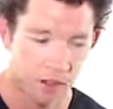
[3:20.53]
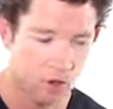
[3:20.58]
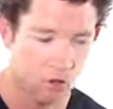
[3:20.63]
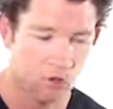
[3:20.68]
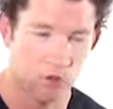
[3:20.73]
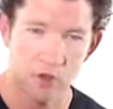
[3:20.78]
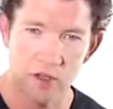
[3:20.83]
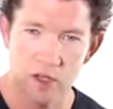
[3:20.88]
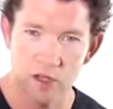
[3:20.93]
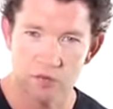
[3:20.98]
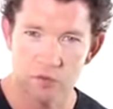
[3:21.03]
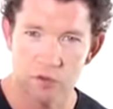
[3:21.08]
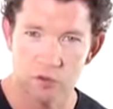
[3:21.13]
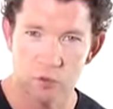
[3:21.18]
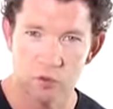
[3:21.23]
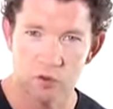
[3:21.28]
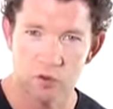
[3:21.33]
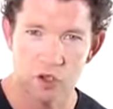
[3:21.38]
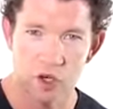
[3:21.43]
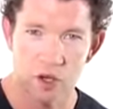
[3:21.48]
I'll do that a
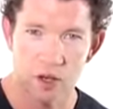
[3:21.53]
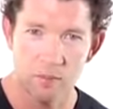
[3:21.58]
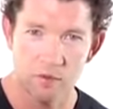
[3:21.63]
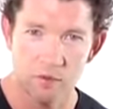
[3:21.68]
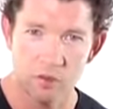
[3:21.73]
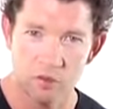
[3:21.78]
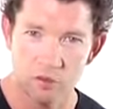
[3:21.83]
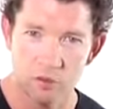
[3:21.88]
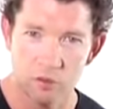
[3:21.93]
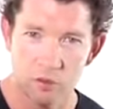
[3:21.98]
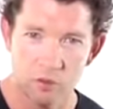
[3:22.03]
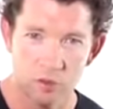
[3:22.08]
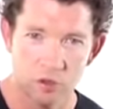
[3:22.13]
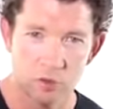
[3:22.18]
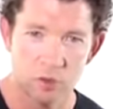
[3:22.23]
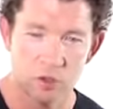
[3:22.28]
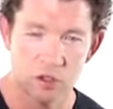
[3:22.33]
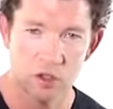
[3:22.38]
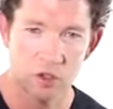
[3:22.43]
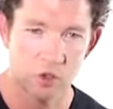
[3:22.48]
few more times. This time I'll
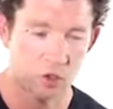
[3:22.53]
do it with a